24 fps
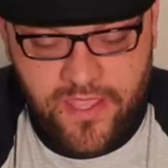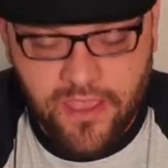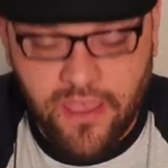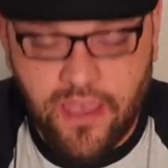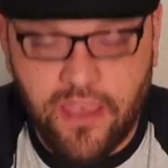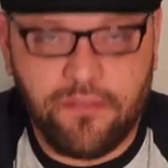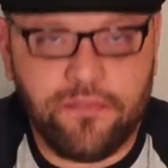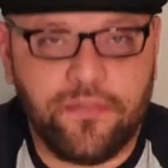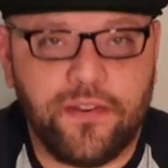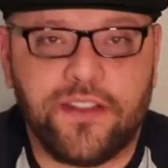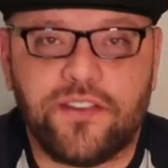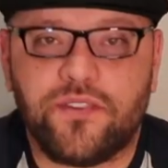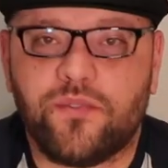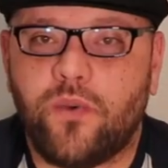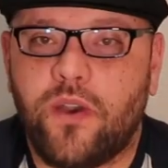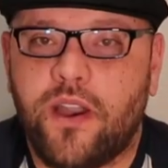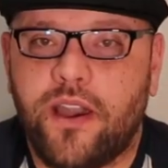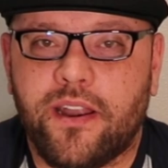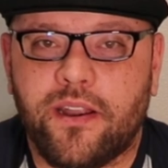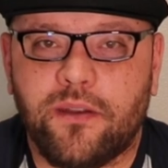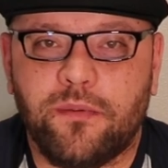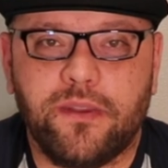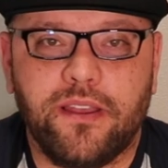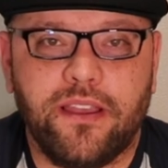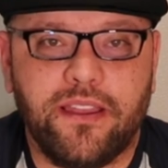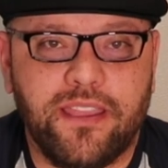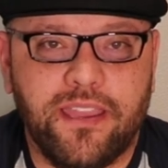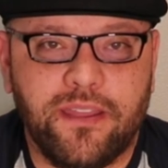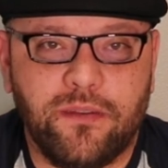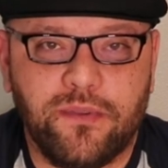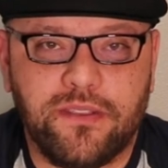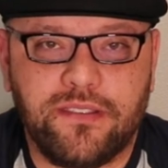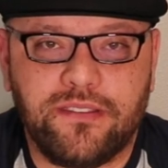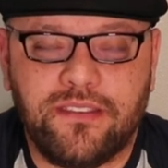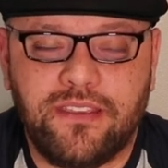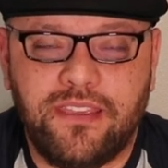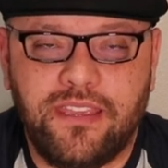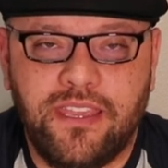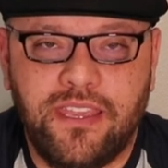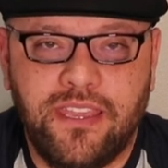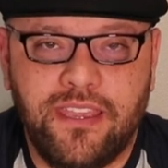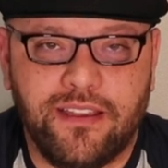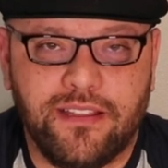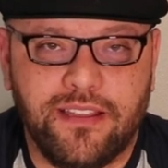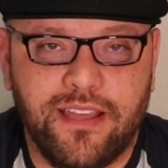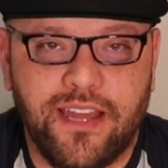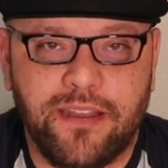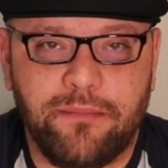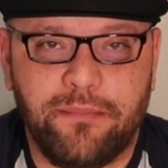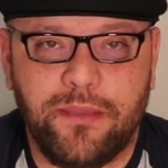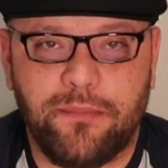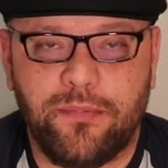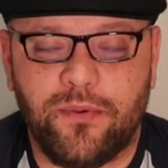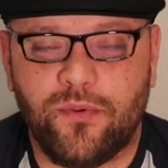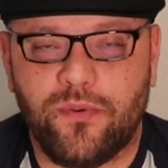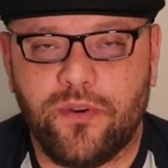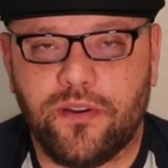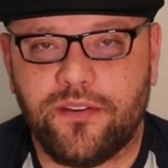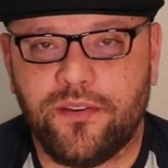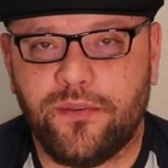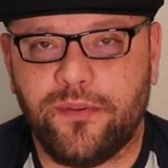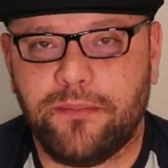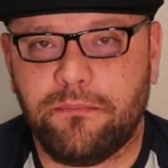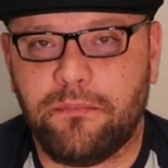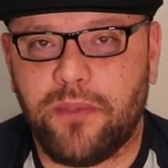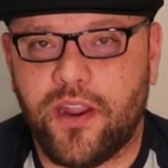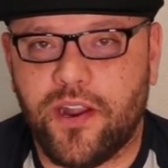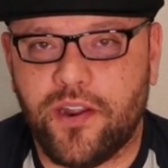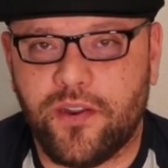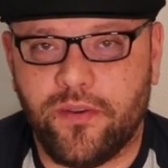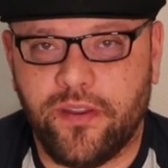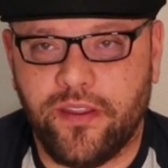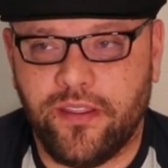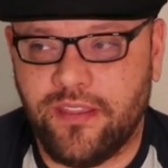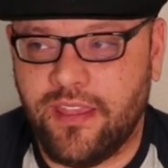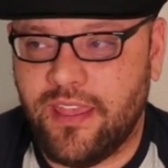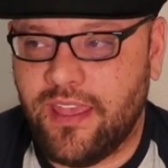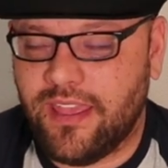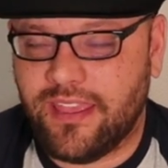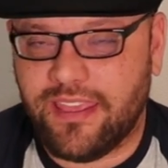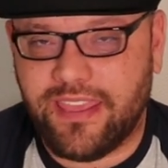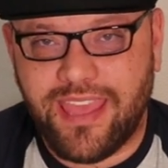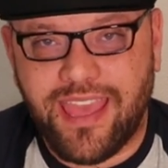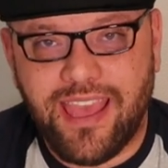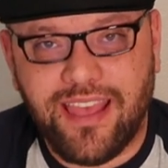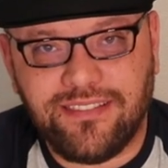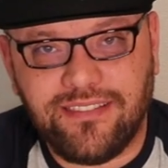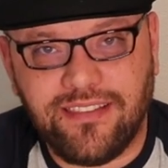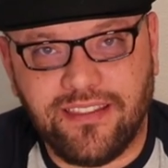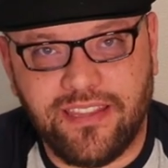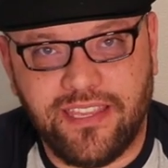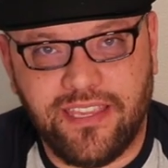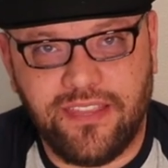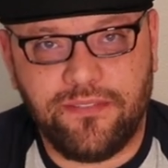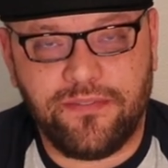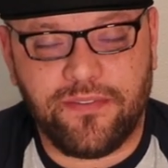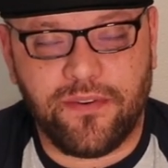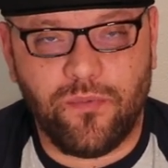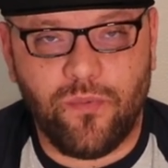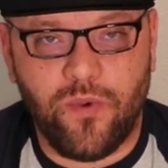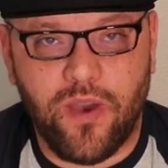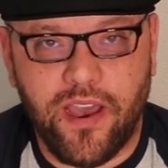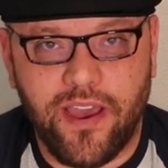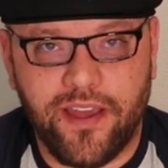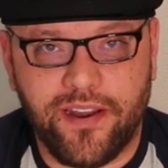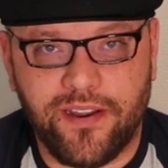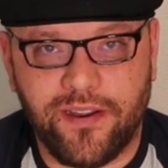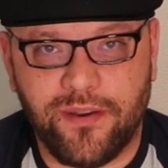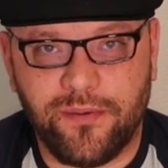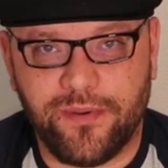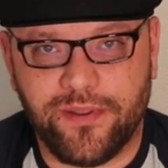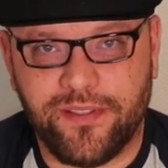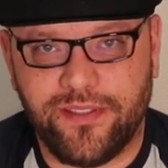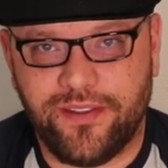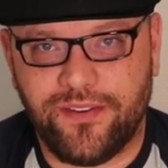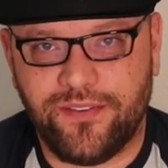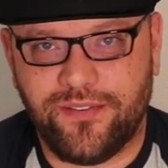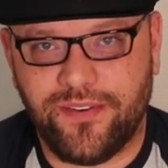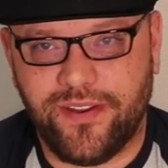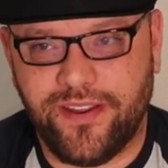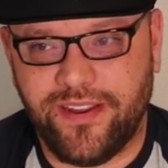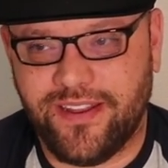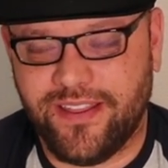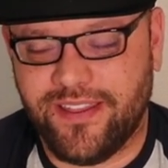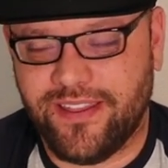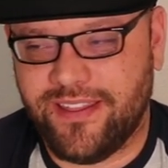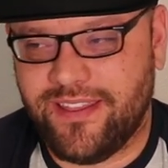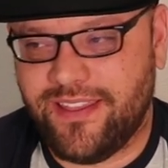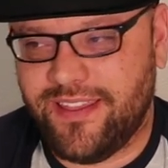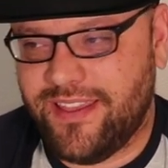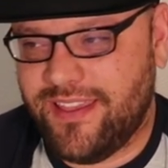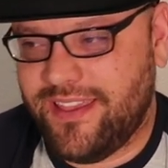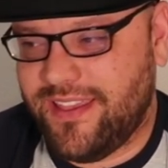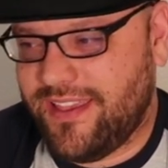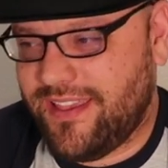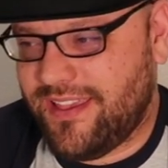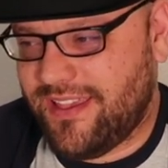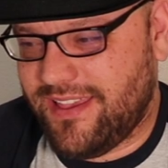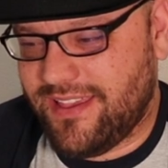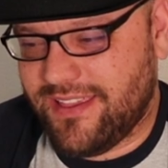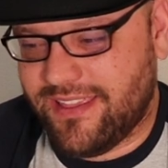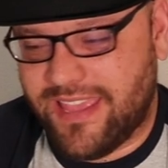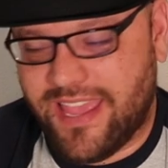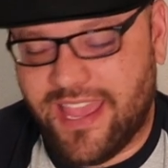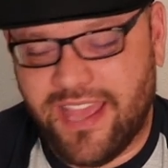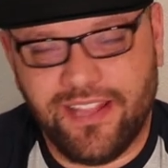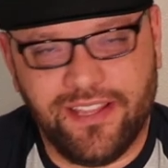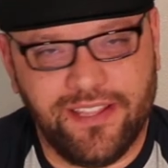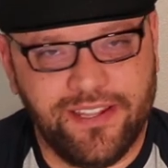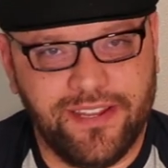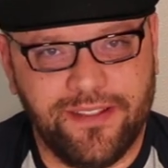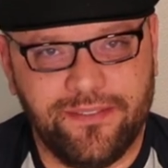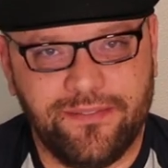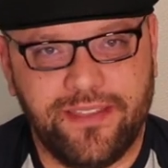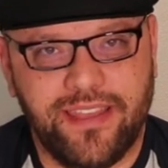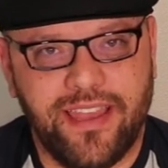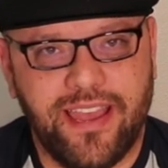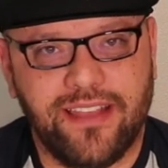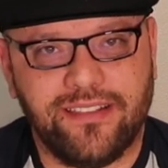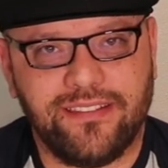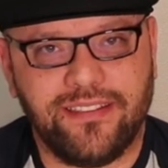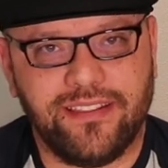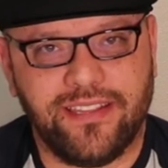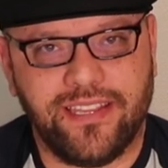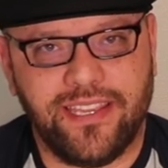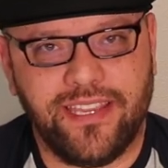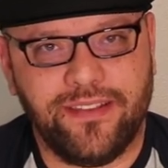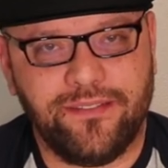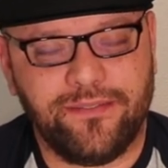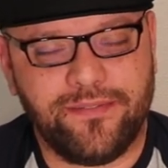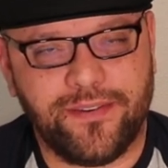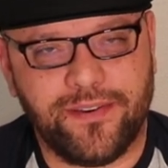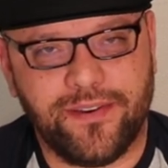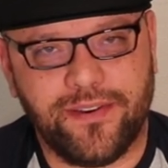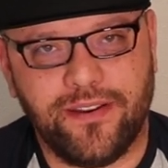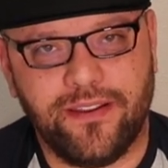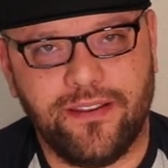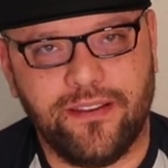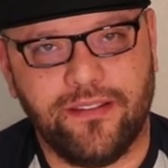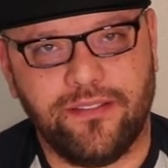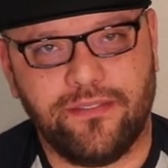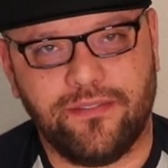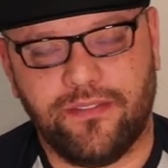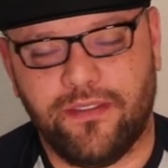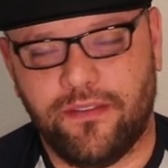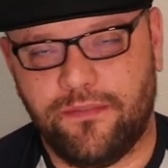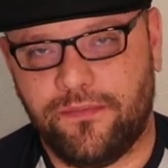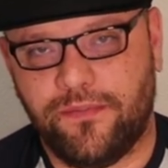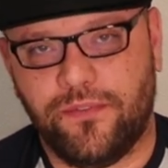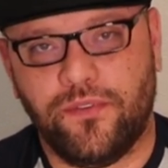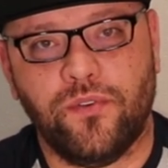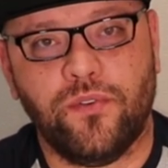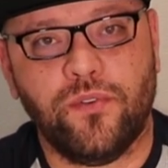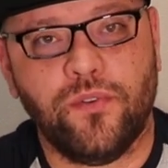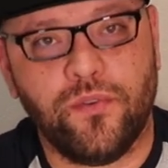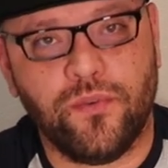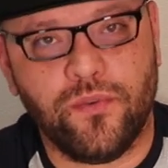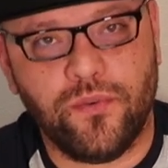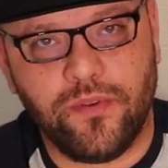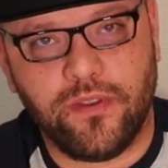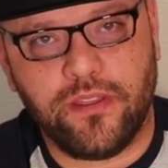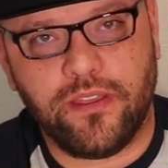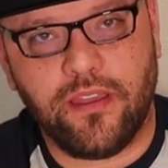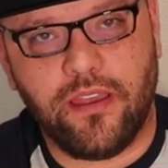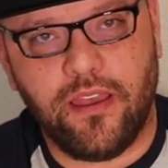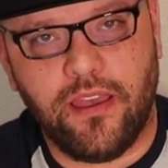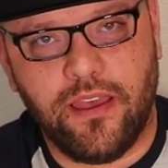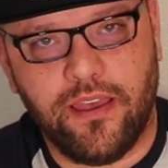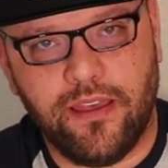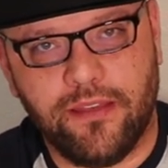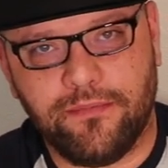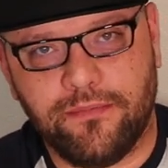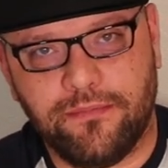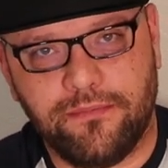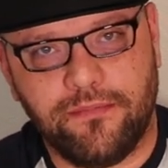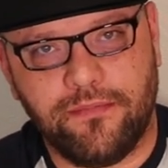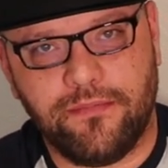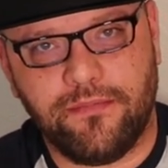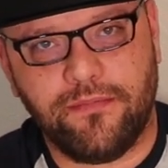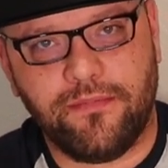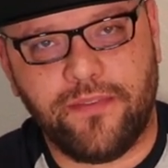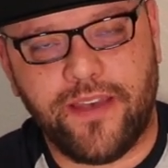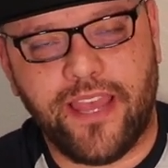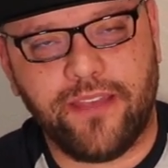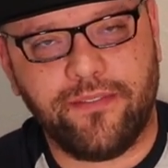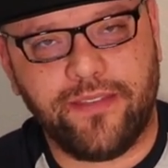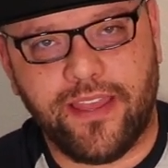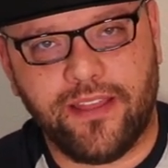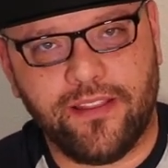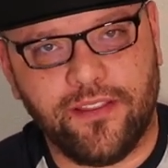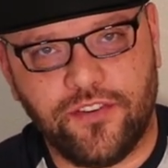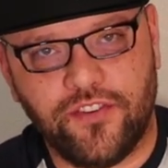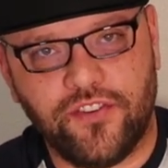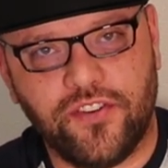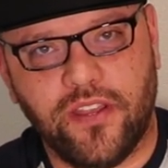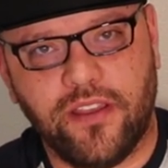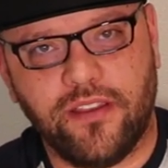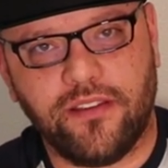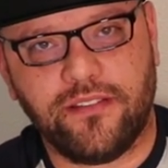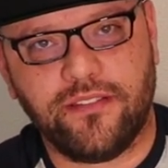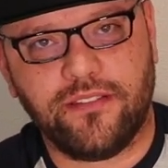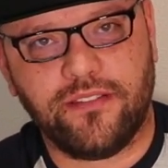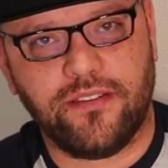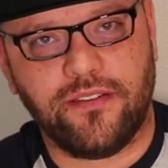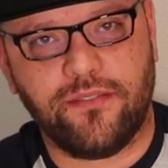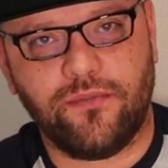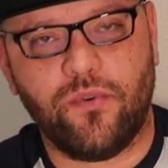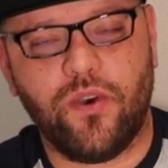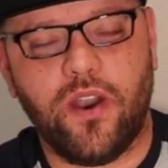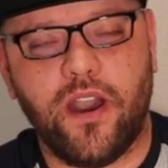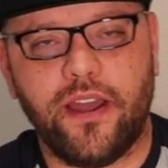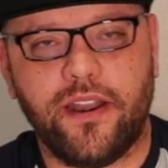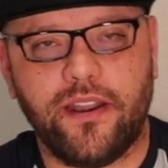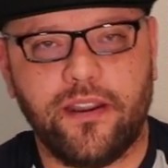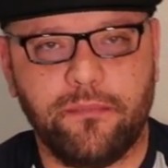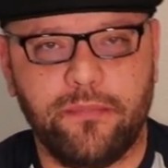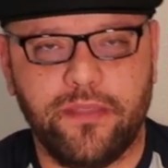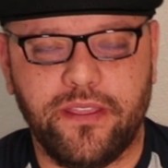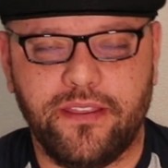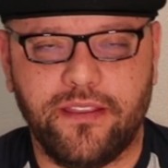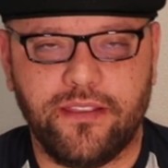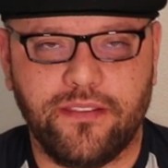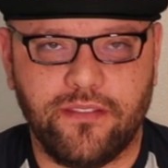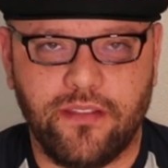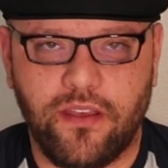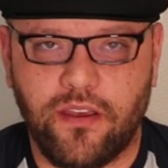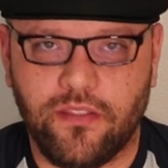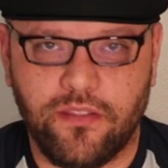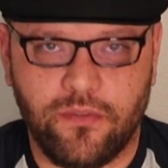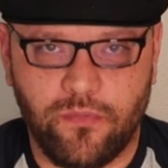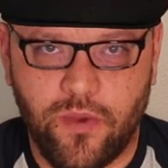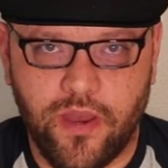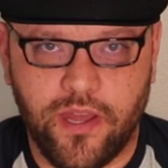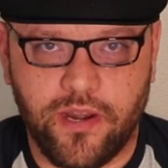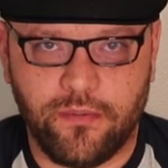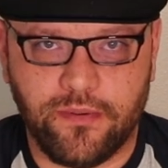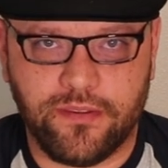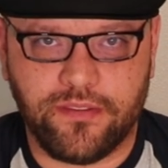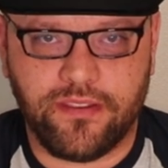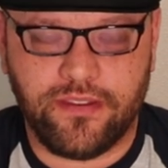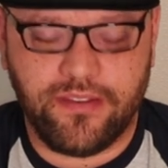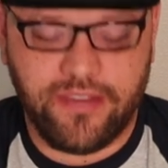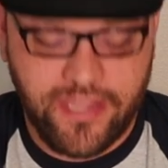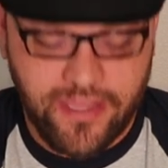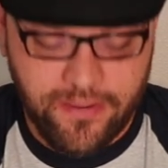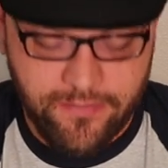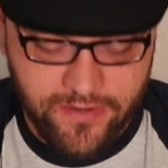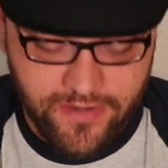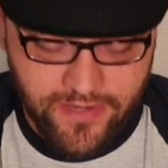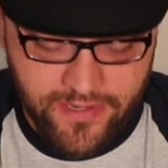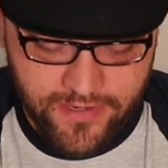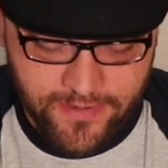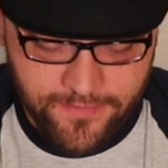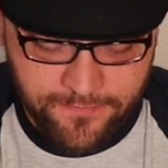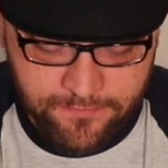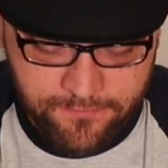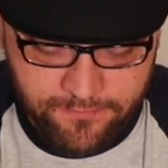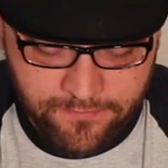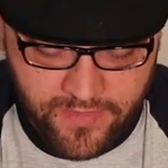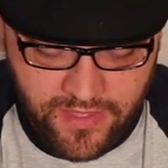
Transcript: Uh, fresh water again was key. A lot of people were doing bartering gasoline for water, where they trade a, a gallon of gasoline for a, few uh, five gallon jugs of water because all the water was contaminated.